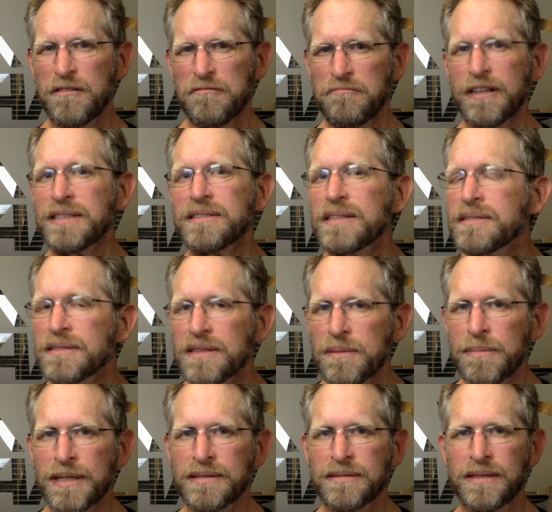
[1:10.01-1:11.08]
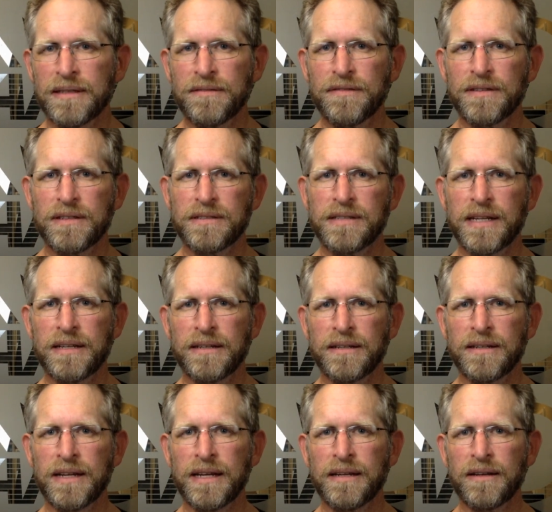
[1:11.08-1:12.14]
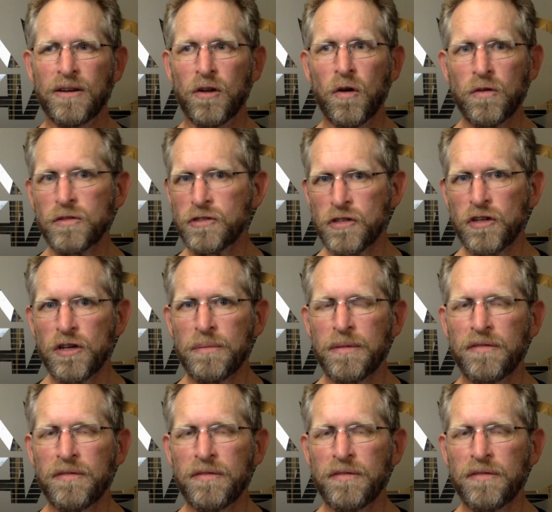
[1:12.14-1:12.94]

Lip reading: rest isn't the best thing for the tendon, and long term,